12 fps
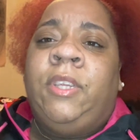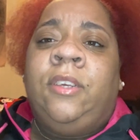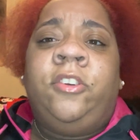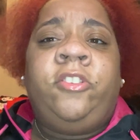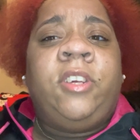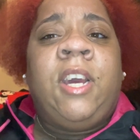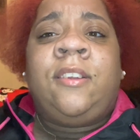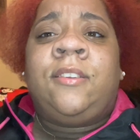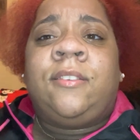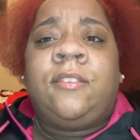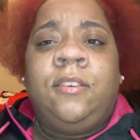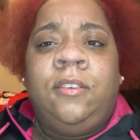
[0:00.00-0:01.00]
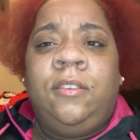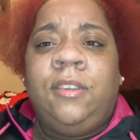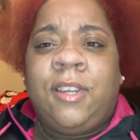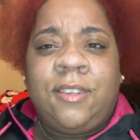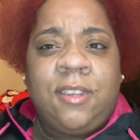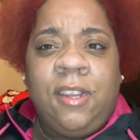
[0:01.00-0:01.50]
she had to,
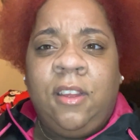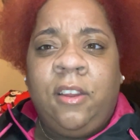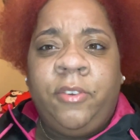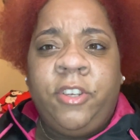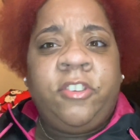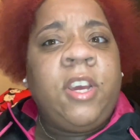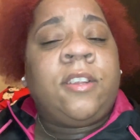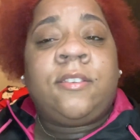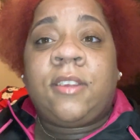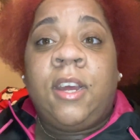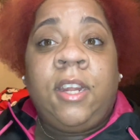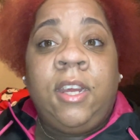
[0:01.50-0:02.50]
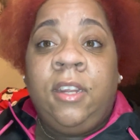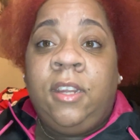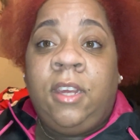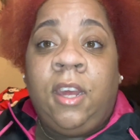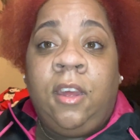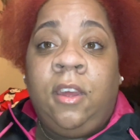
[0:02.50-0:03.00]
did I say that already? She had to sign an
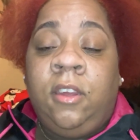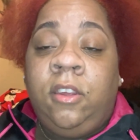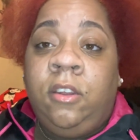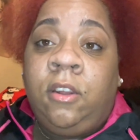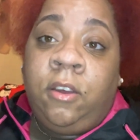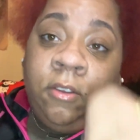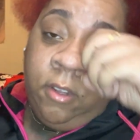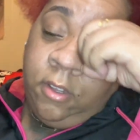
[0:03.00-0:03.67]
NDA, you know.